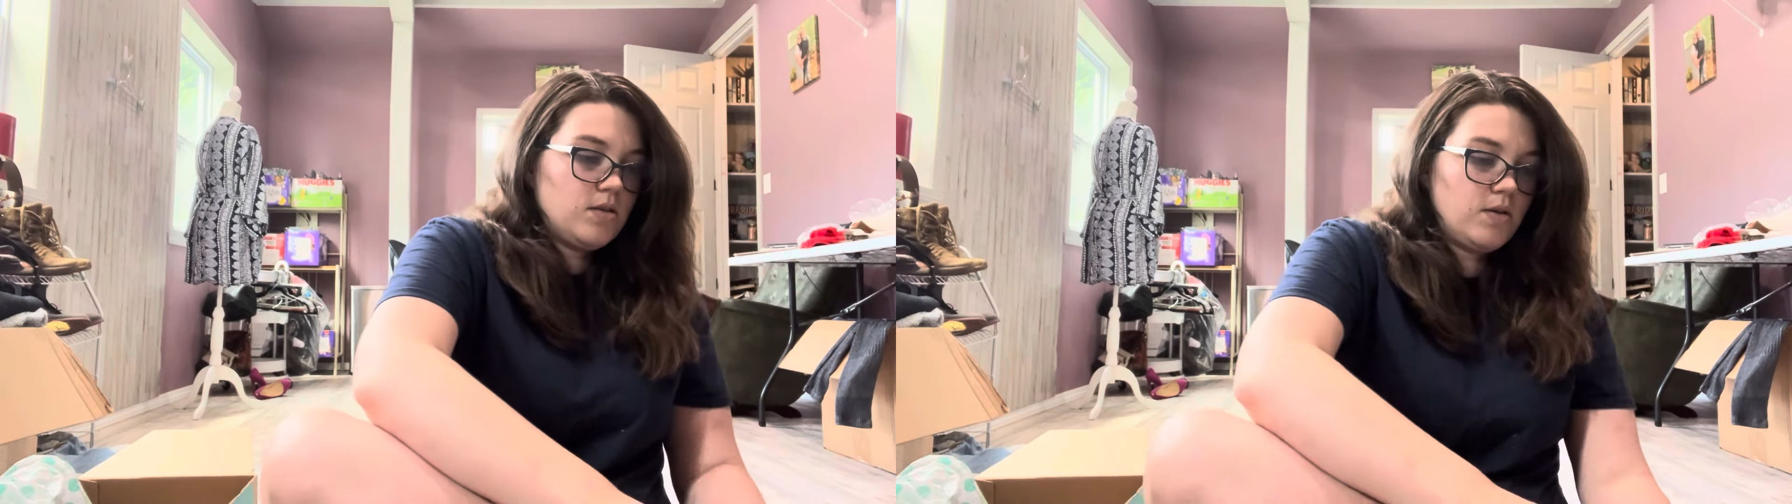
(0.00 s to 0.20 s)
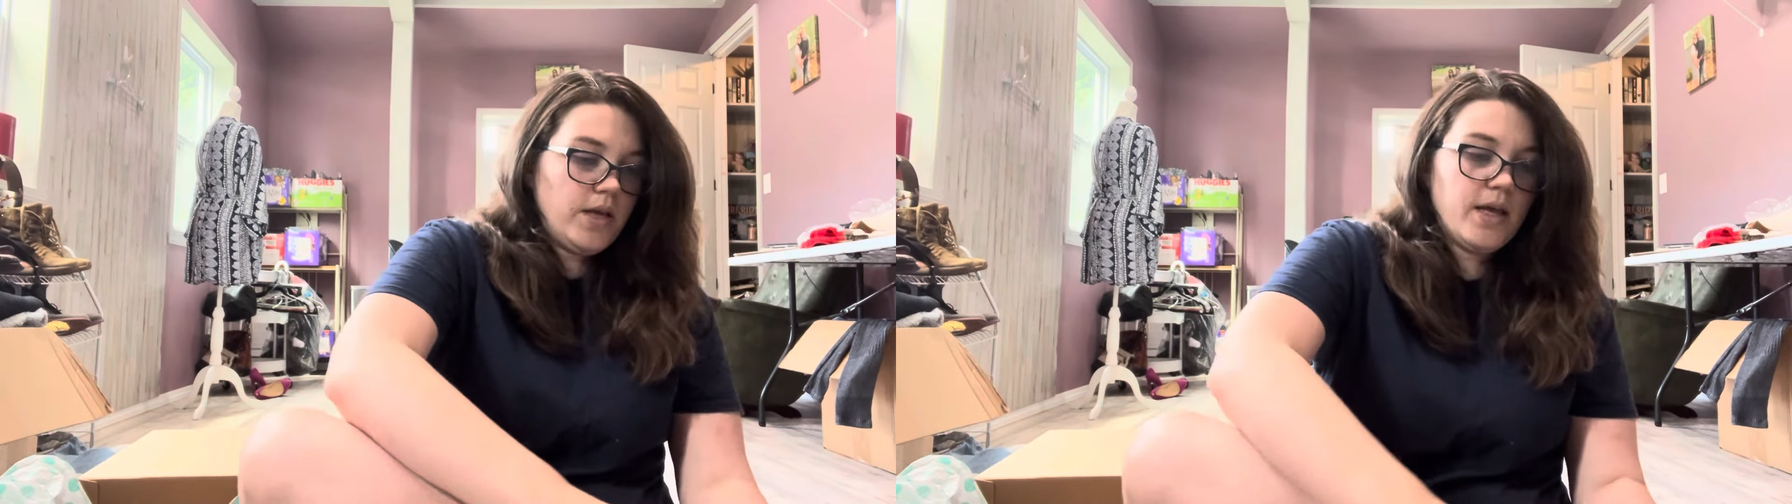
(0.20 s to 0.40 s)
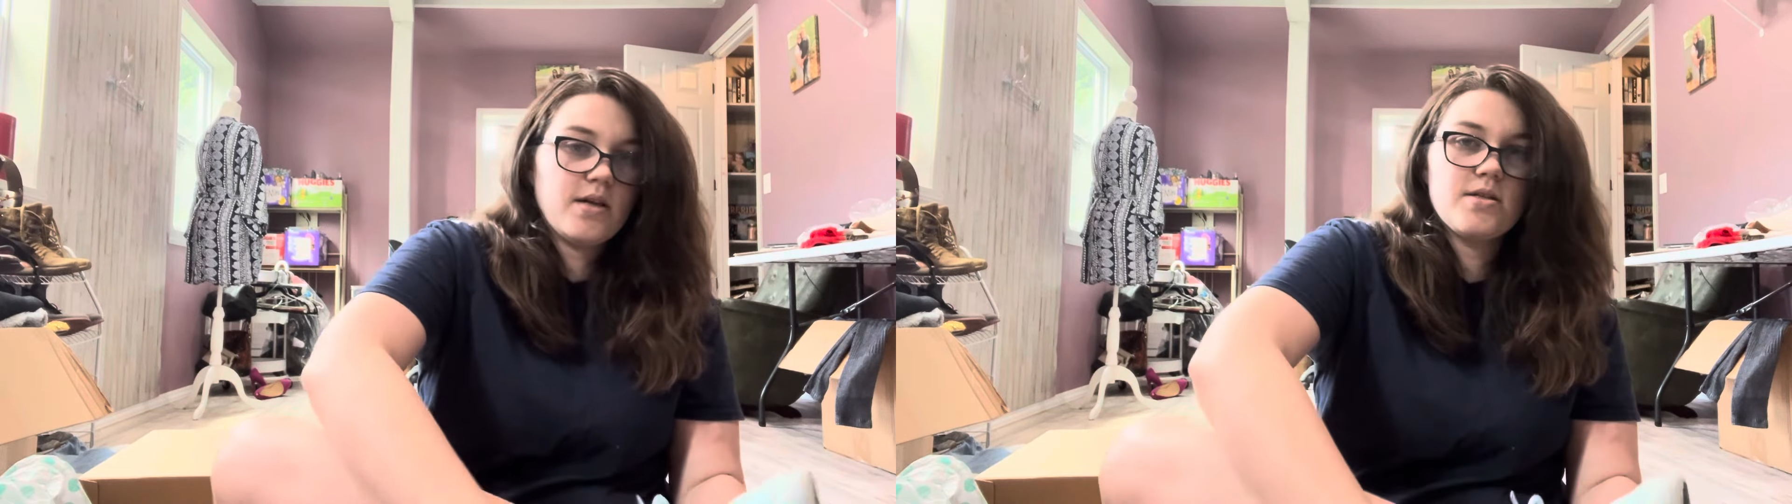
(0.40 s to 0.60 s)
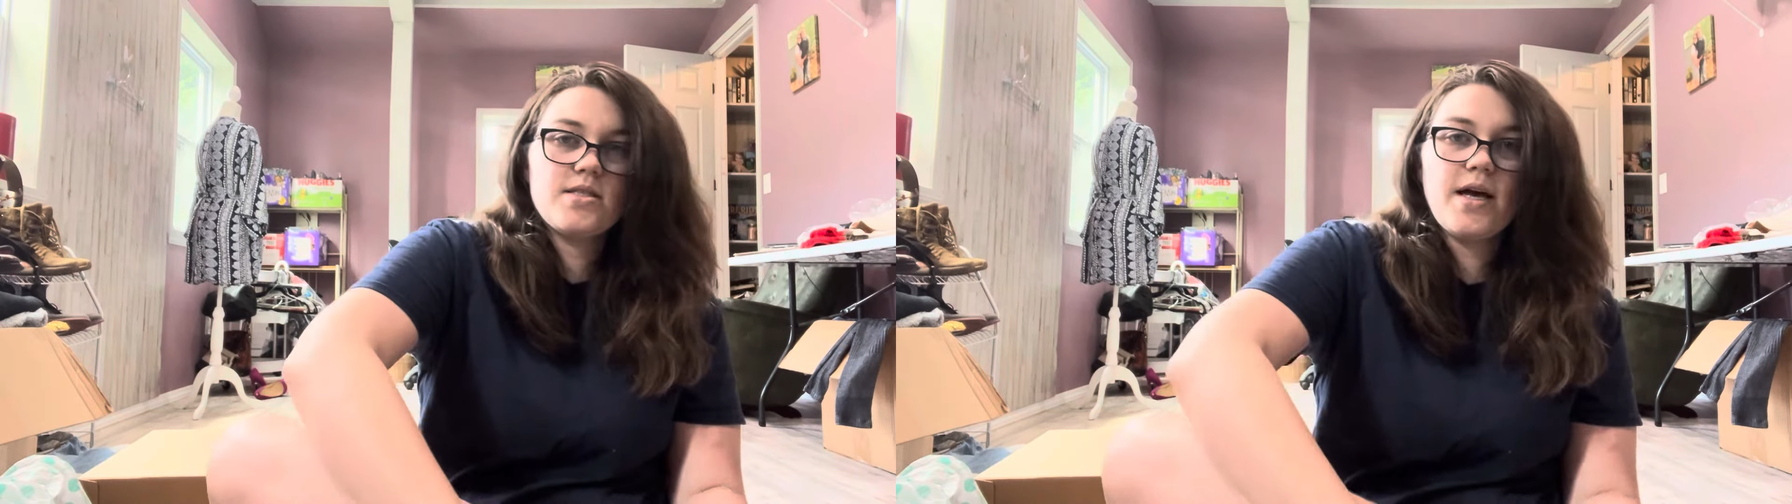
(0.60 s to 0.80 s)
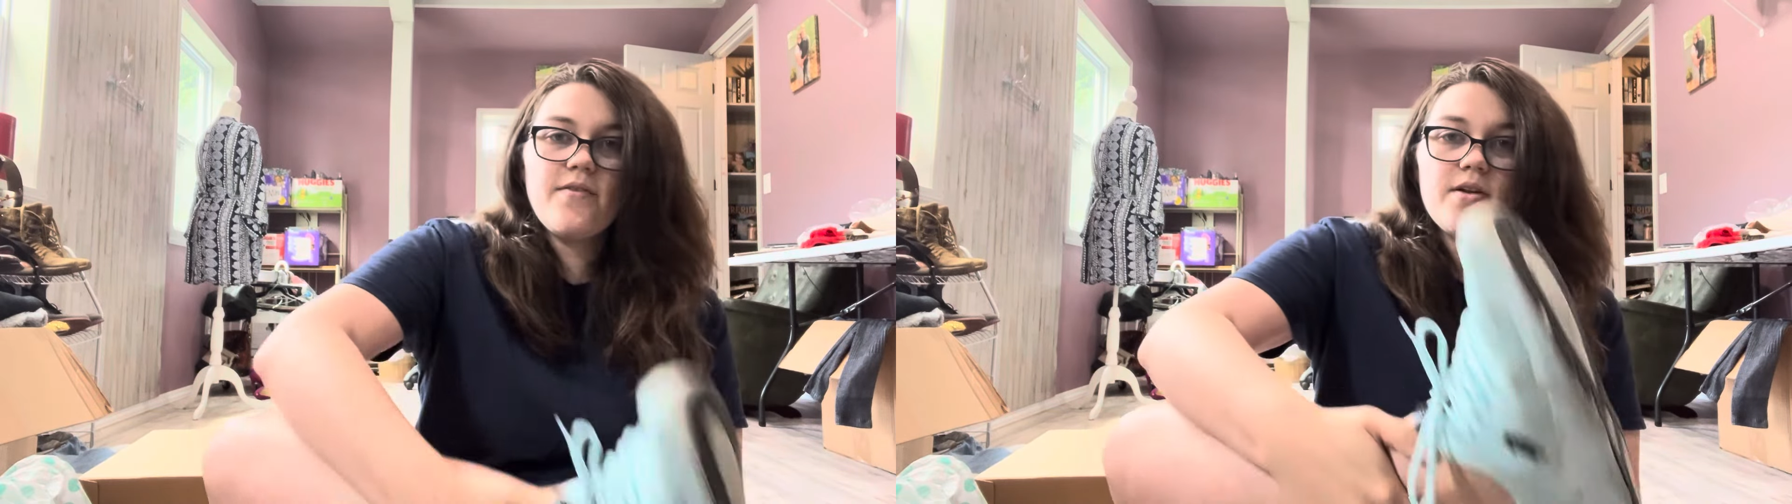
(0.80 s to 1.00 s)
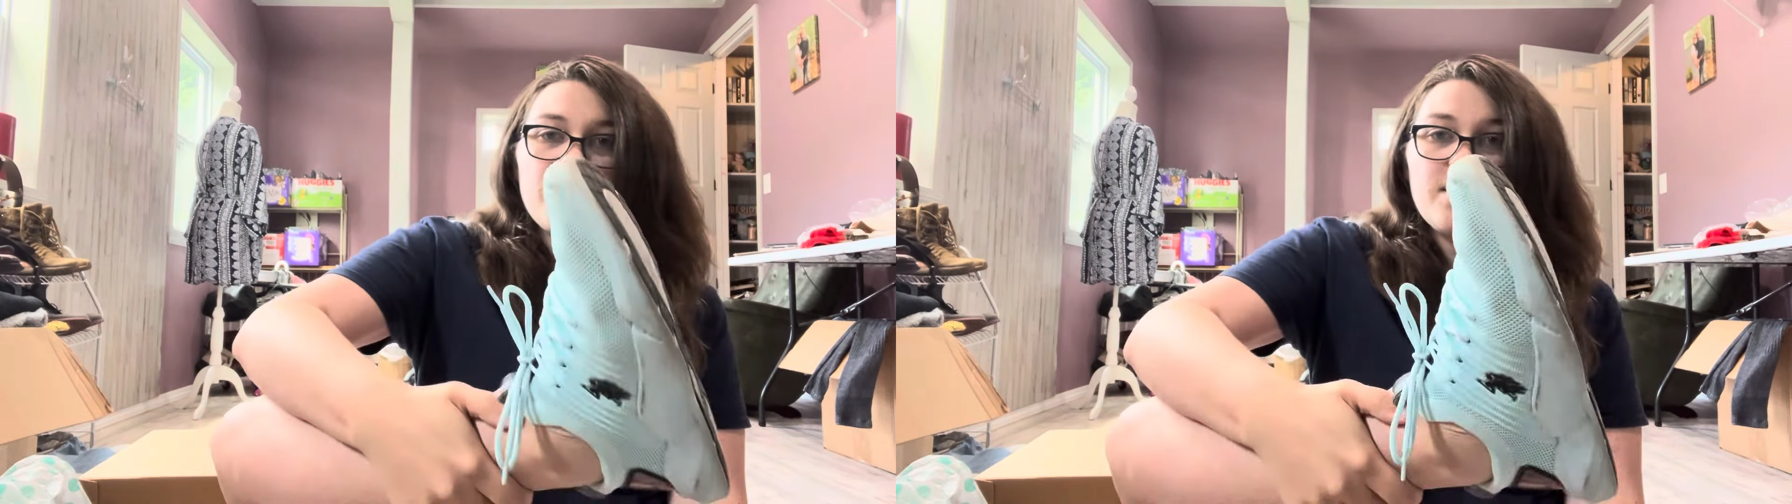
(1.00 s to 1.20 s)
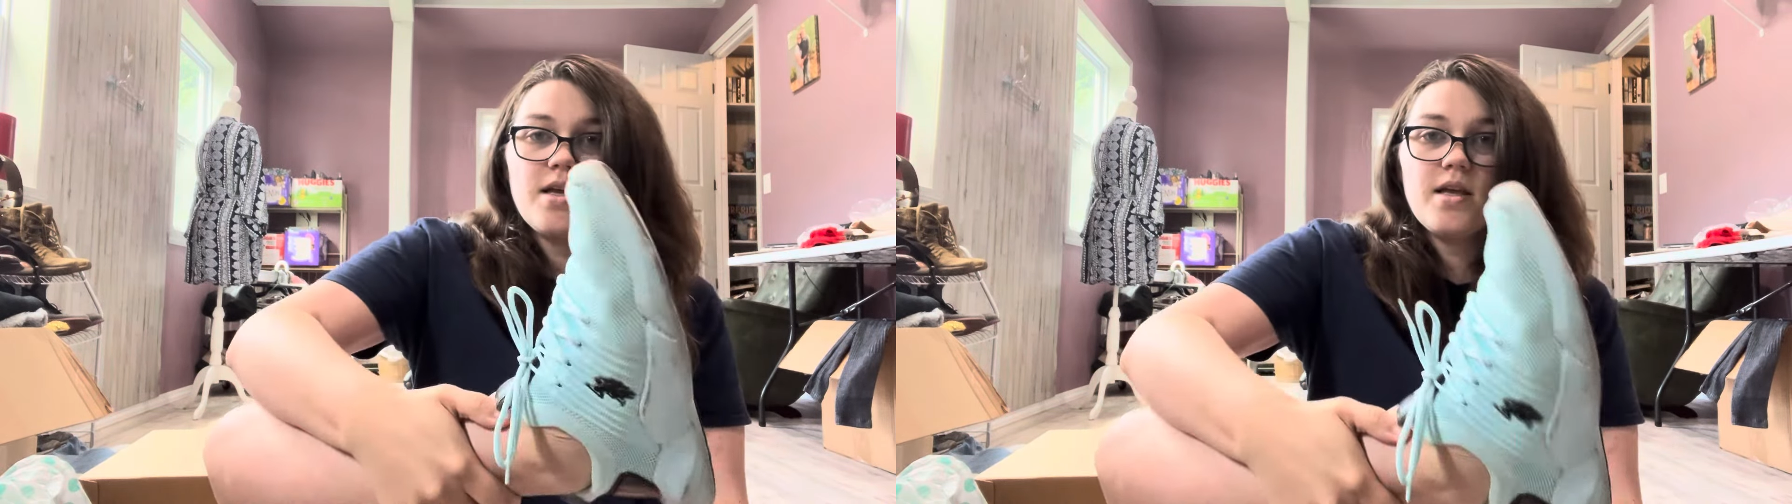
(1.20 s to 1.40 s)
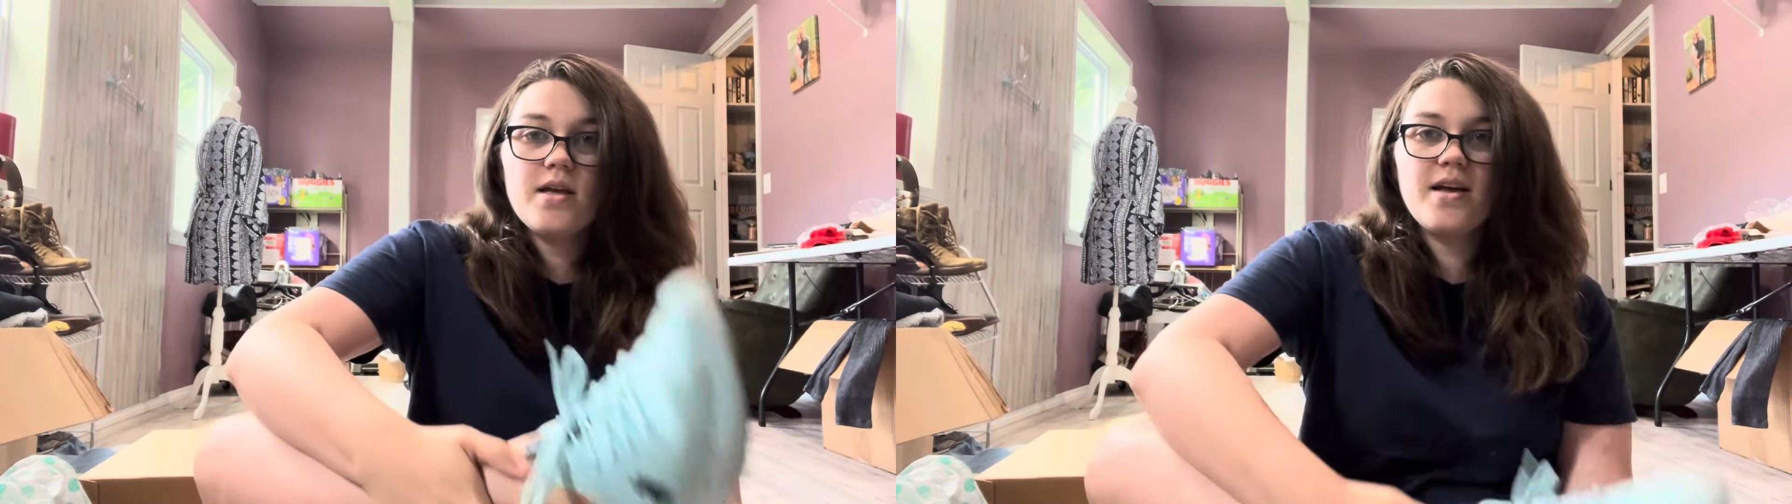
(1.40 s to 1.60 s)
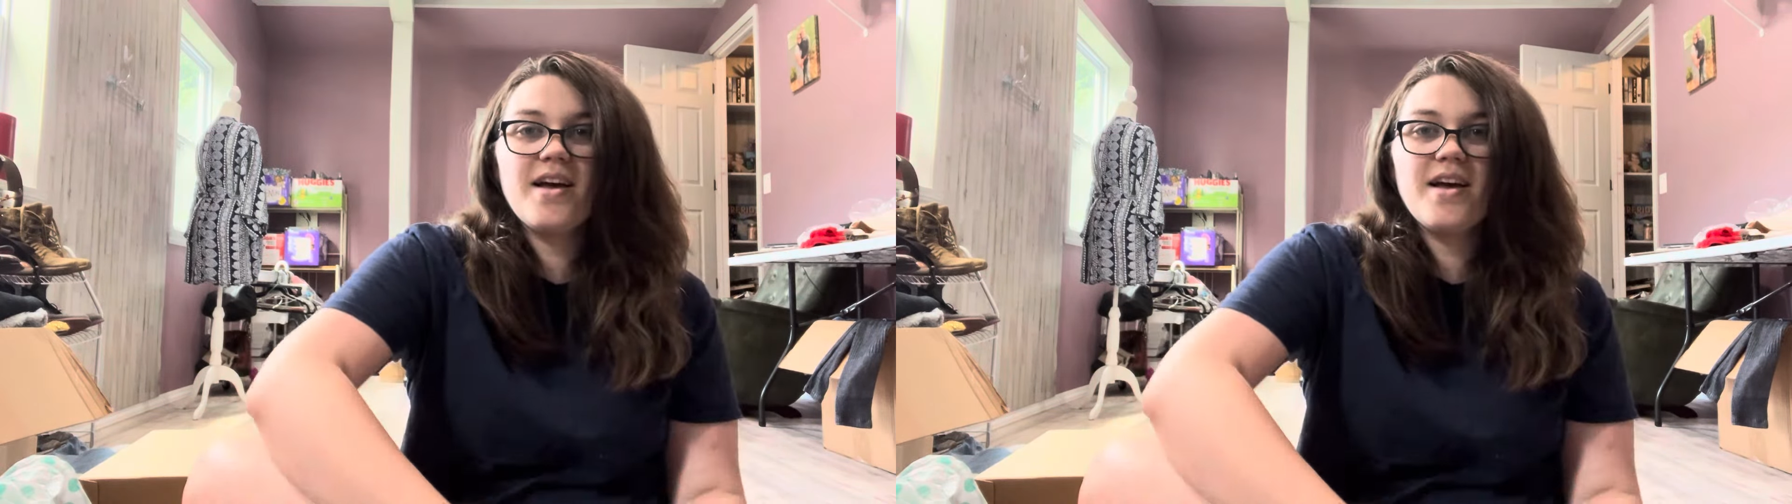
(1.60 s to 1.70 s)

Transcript: So yeah, they're definitely